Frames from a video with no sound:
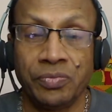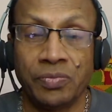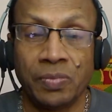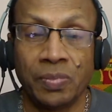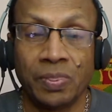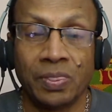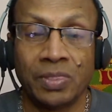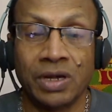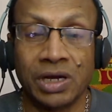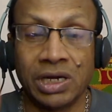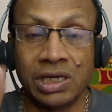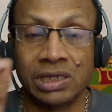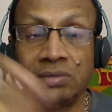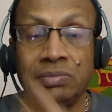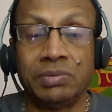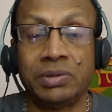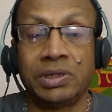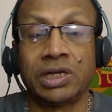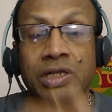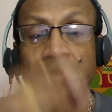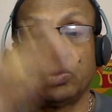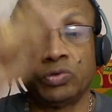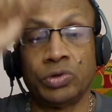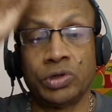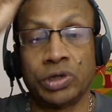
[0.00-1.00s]
The
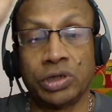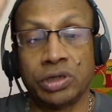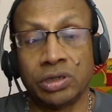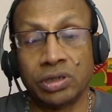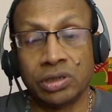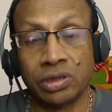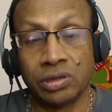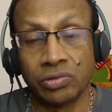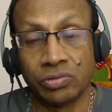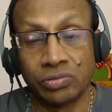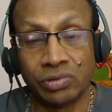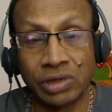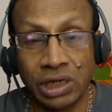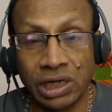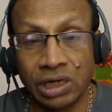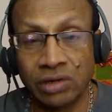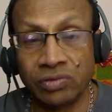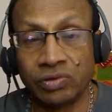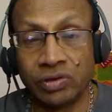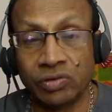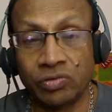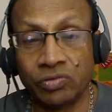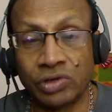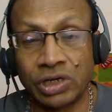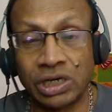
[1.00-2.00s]
husband has worked on the wife
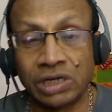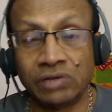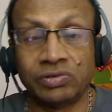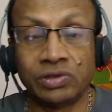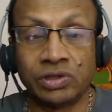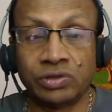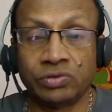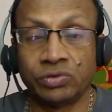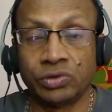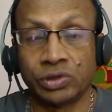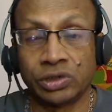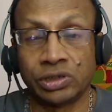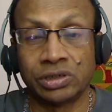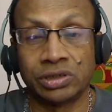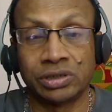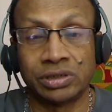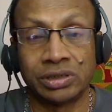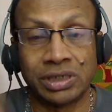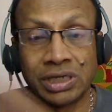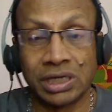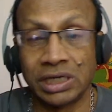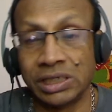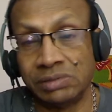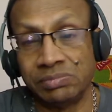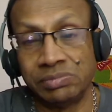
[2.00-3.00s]
and wife has worked on
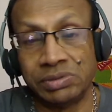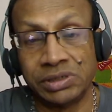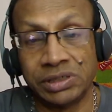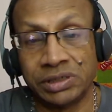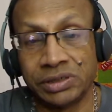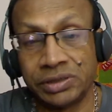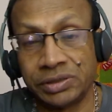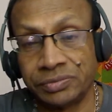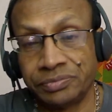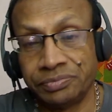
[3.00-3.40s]
the husband.